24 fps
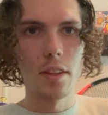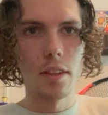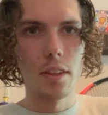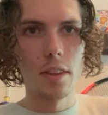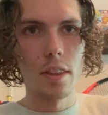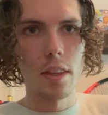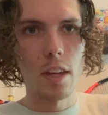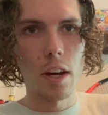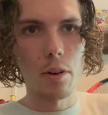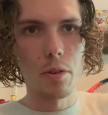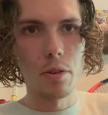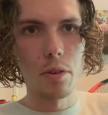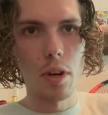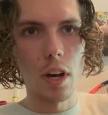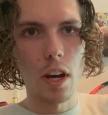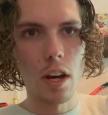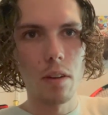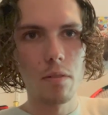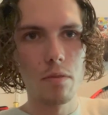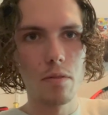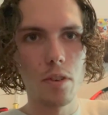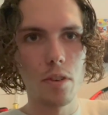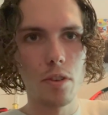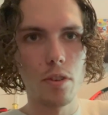Now you
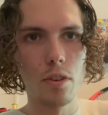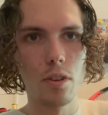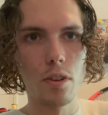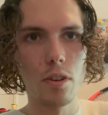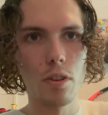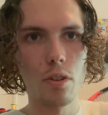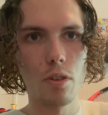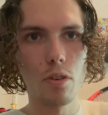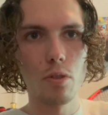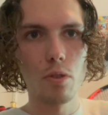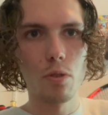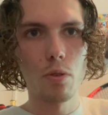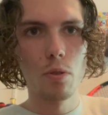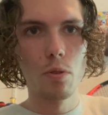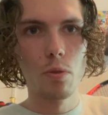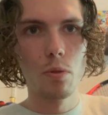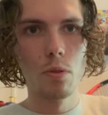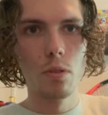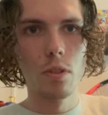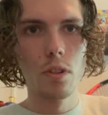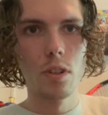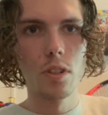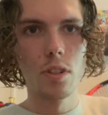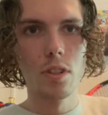have your
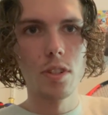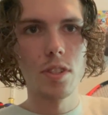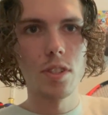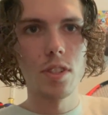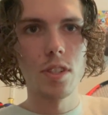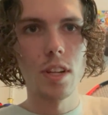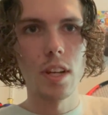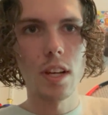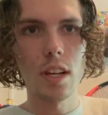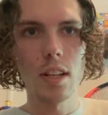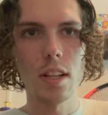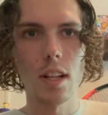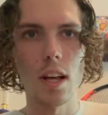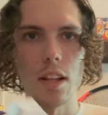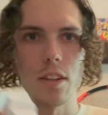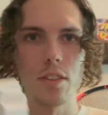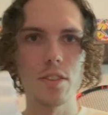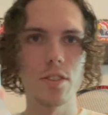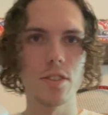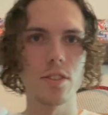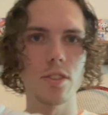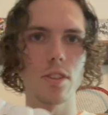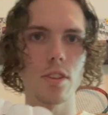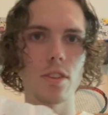cool little snake that
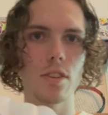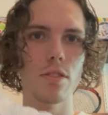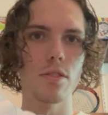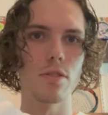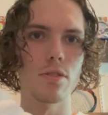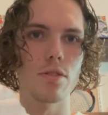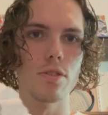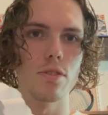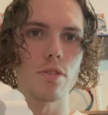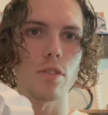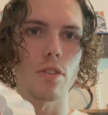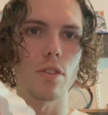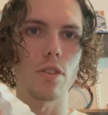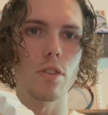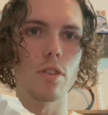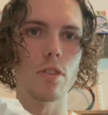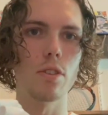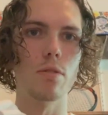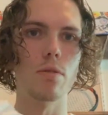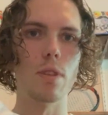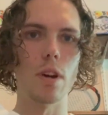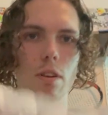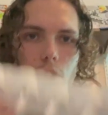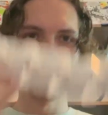slithers all
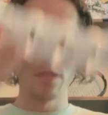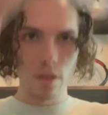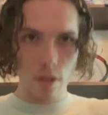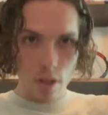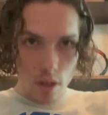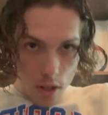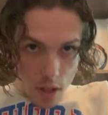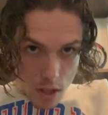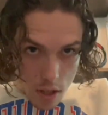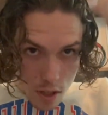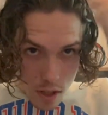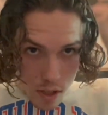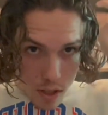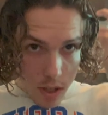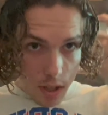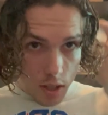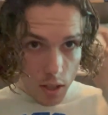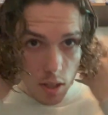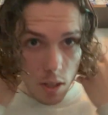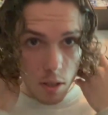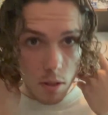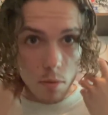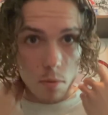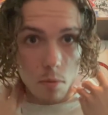around.
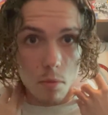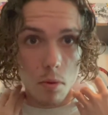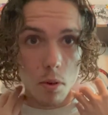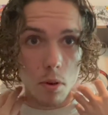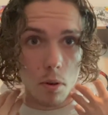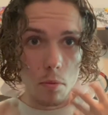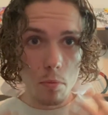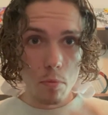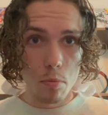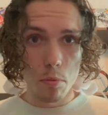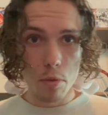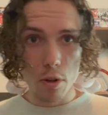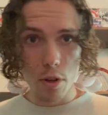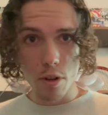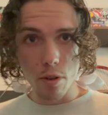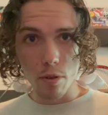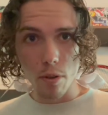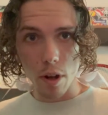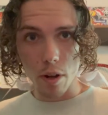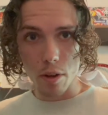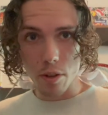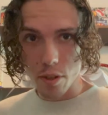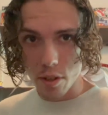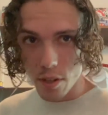You can put it
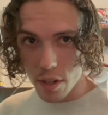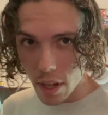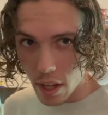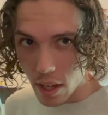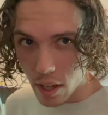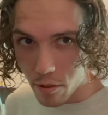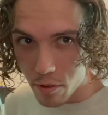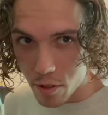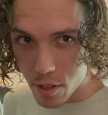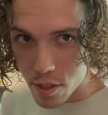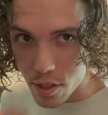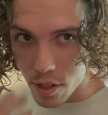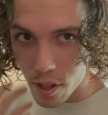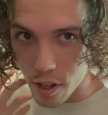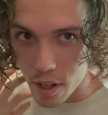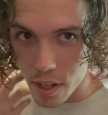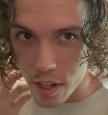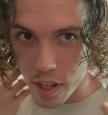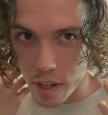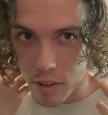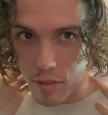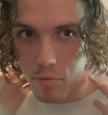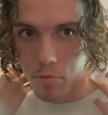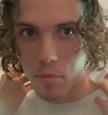around your neck if it's long
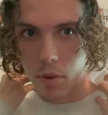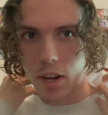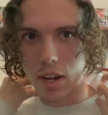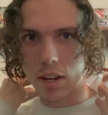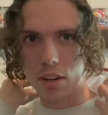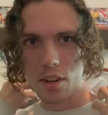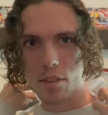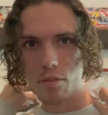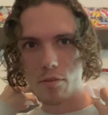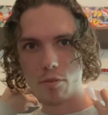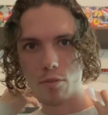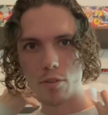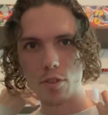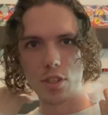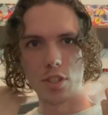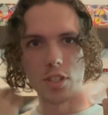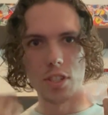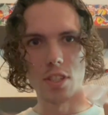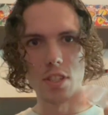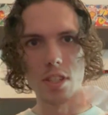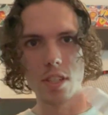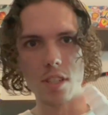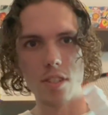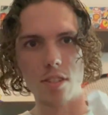enough. Mine
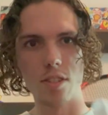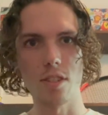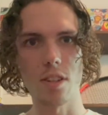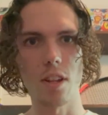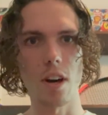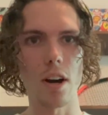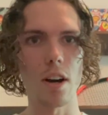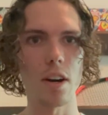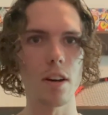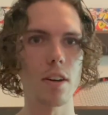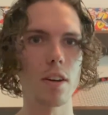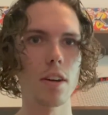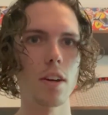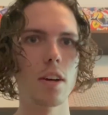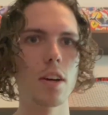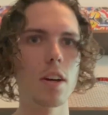unfortunately is not.